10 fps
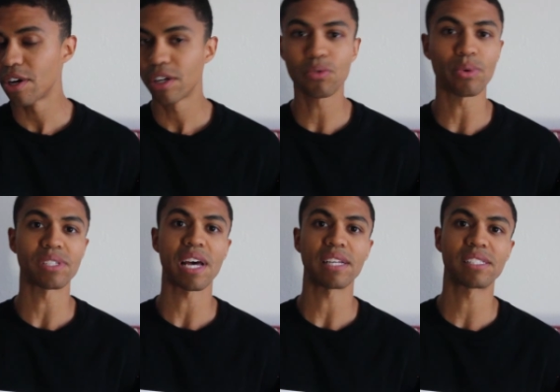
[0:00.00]
So what
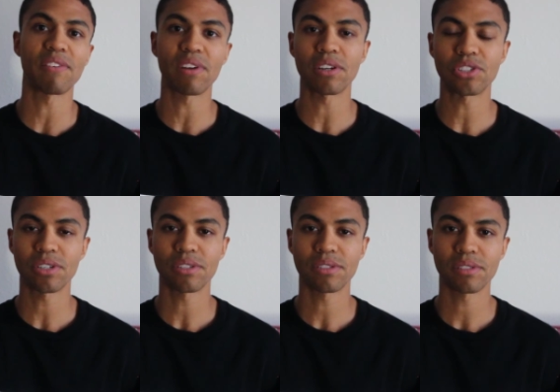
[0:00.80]
is that? Seven
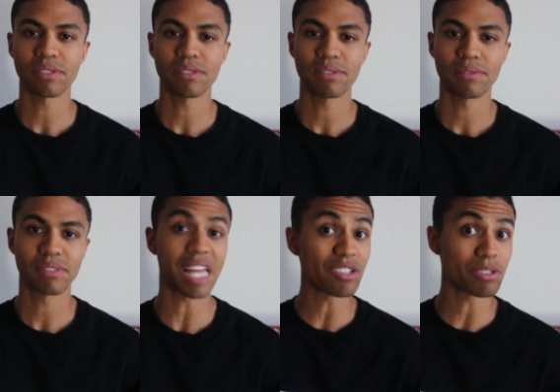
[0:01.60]
hundred,
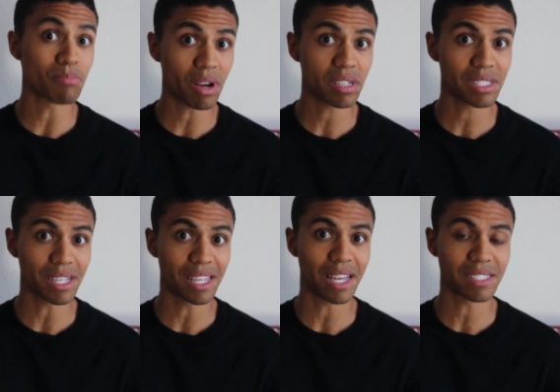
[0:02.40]
thousand bucks to
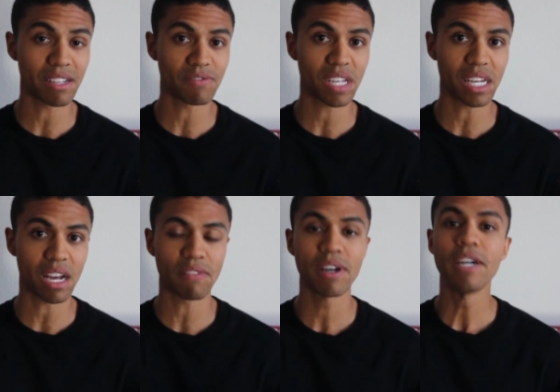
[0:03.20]
get that stuff taken
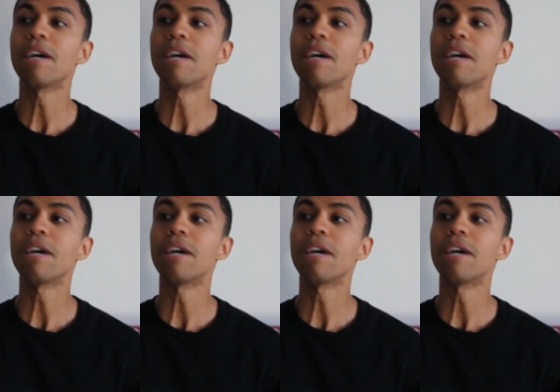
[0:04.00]
care of.